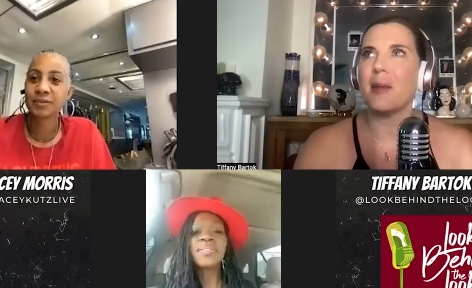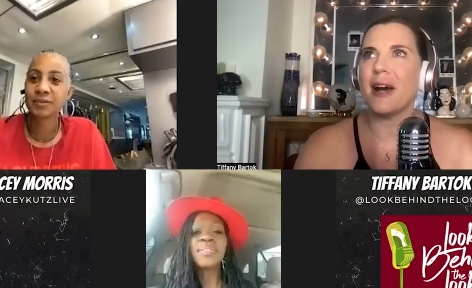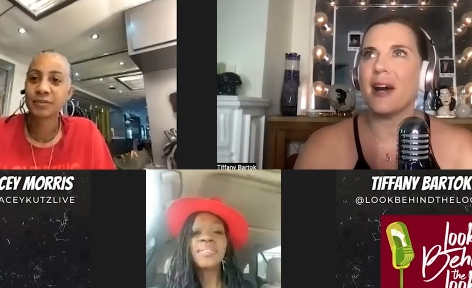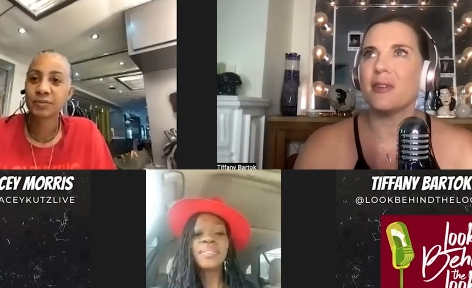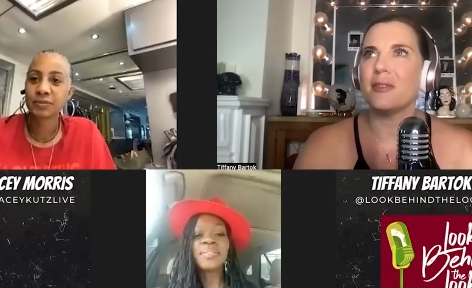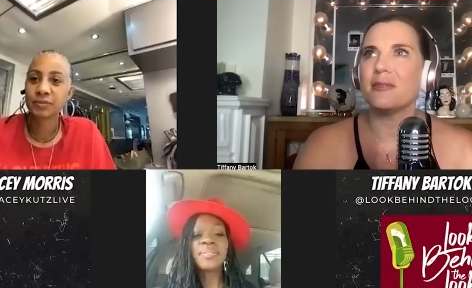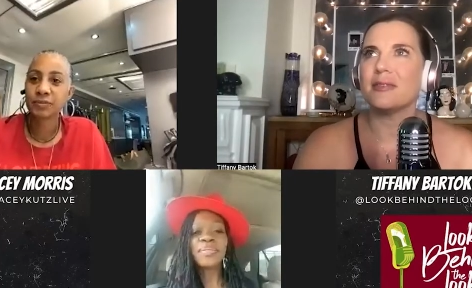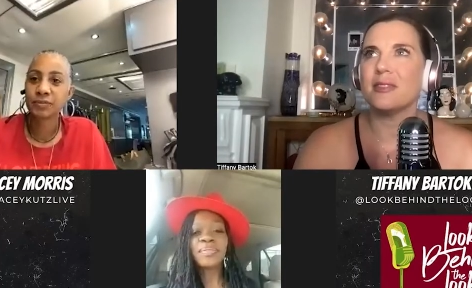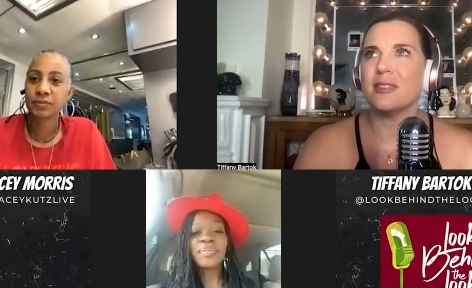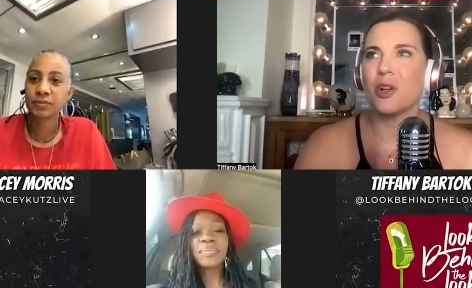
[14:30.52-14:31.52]
Speaker 1: about
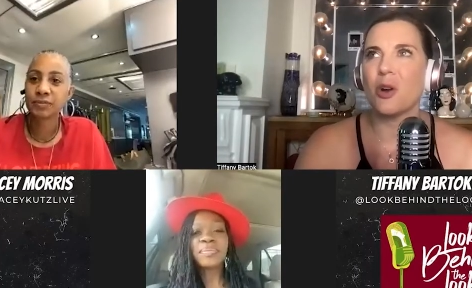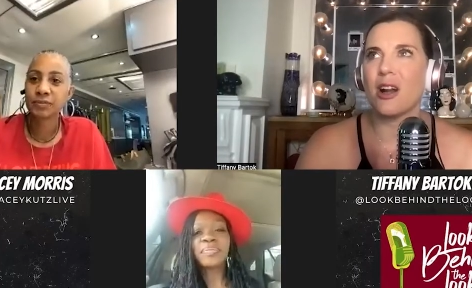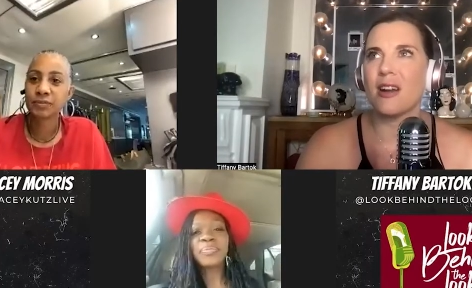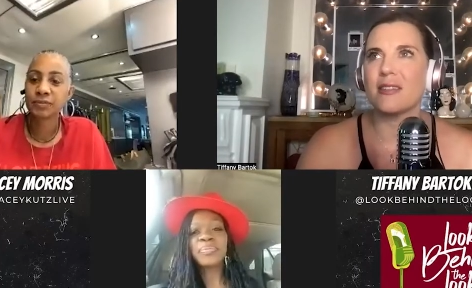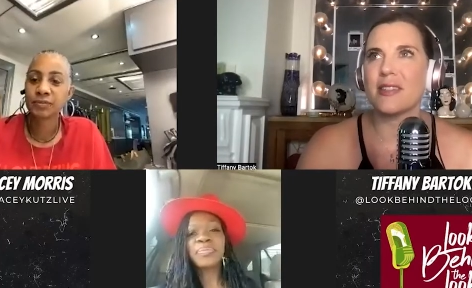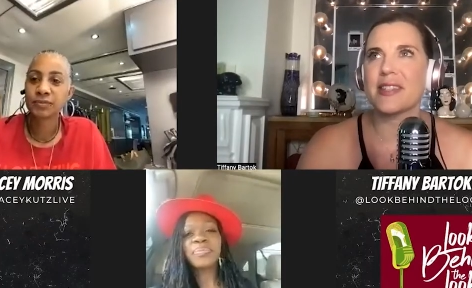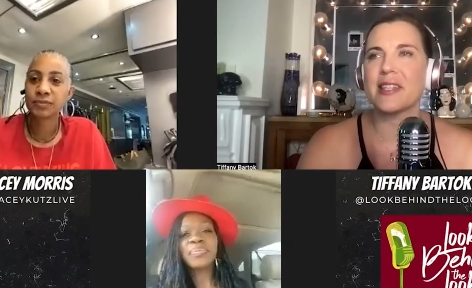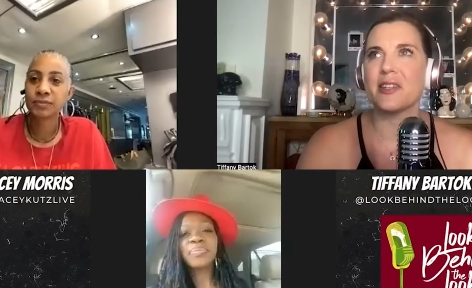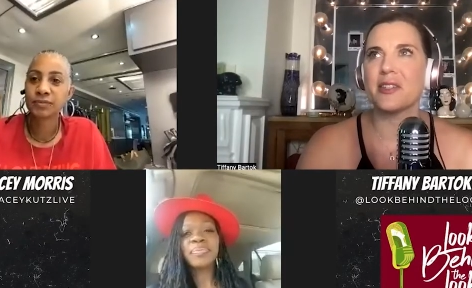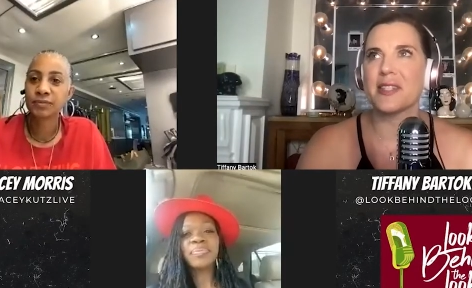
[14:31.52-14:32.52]
your
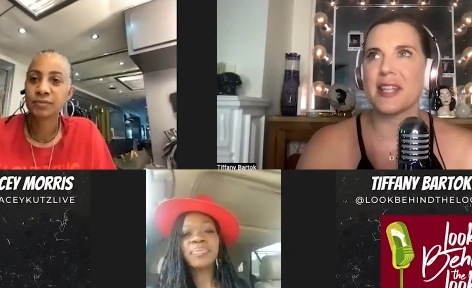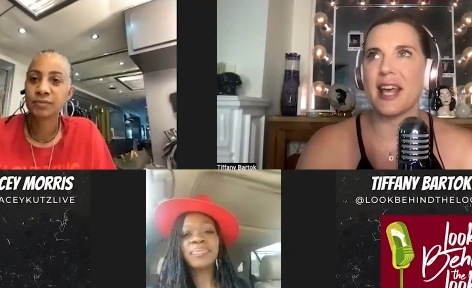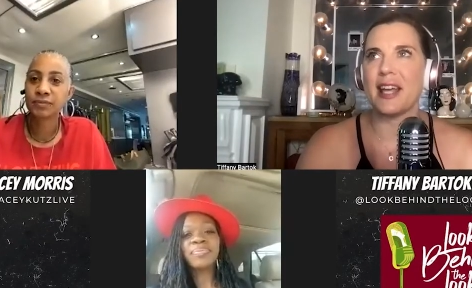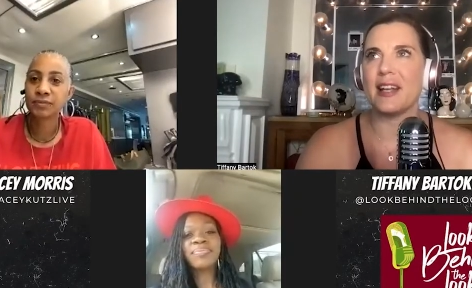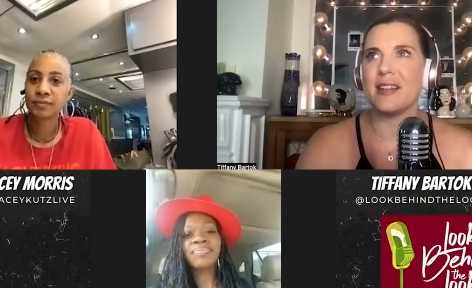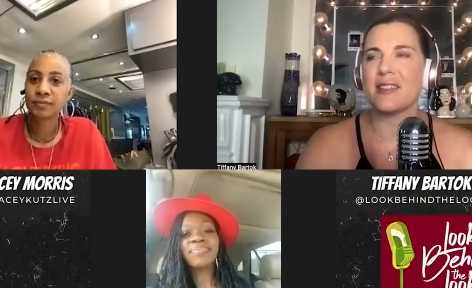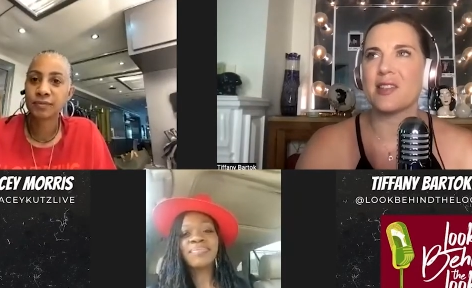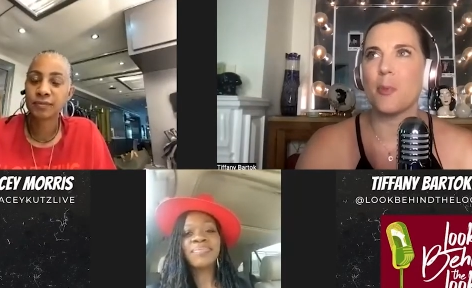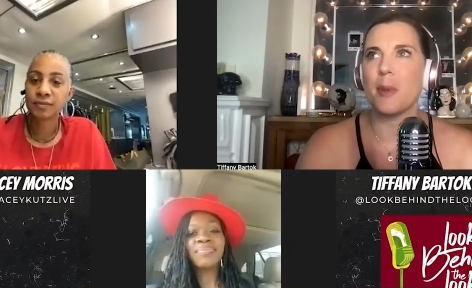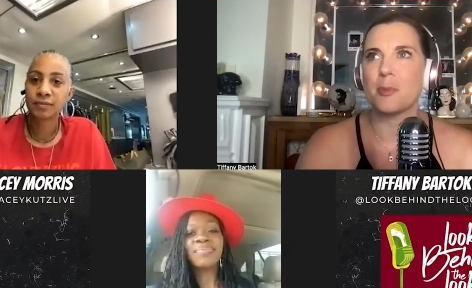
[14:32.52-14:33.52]
skill set
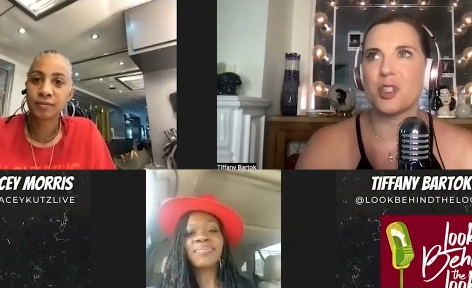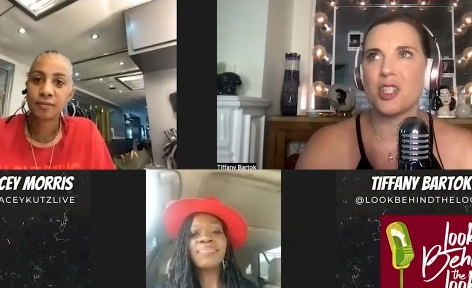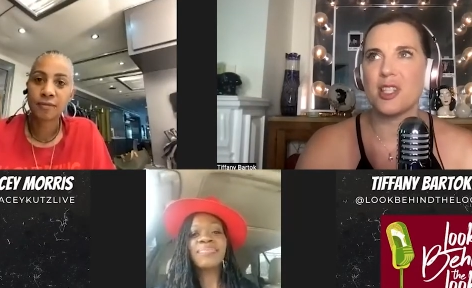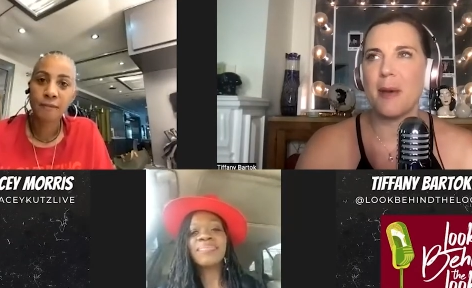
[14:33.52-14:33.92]
so much, but just mm-hmm.